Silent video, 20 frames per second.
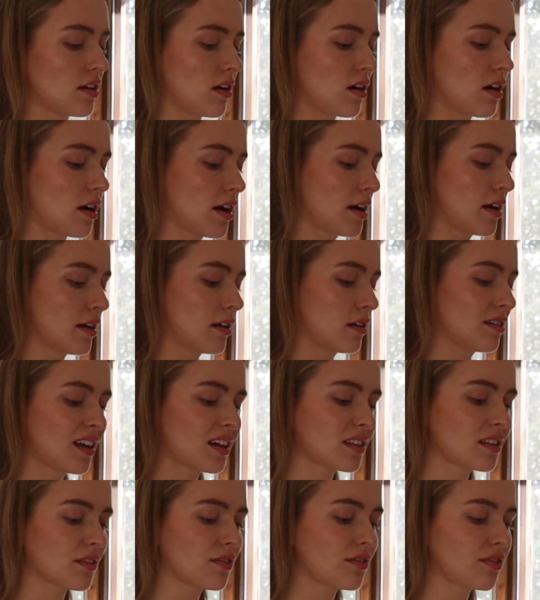not
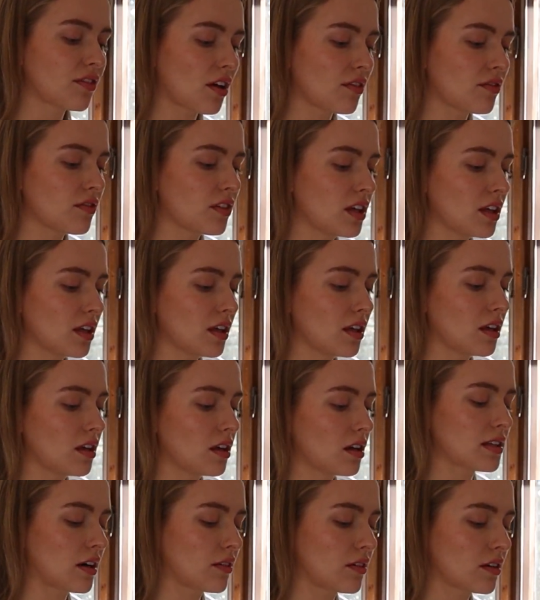like the fluffy
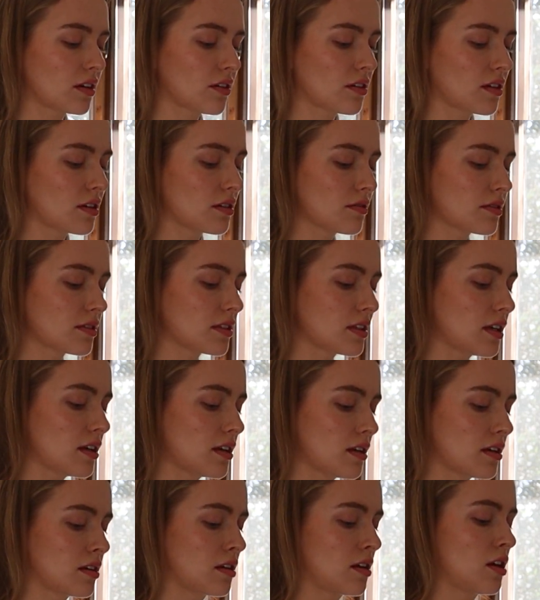sourdough that you
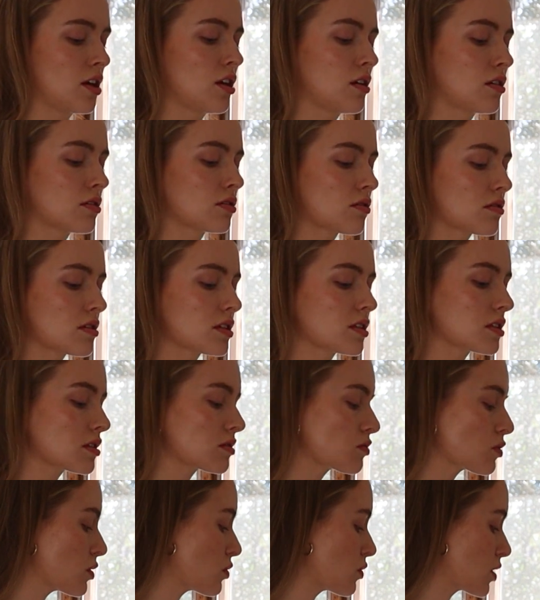see. So this
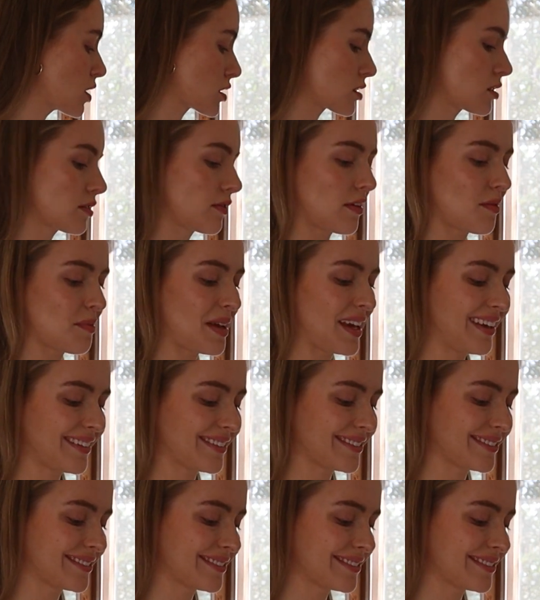is what works for me.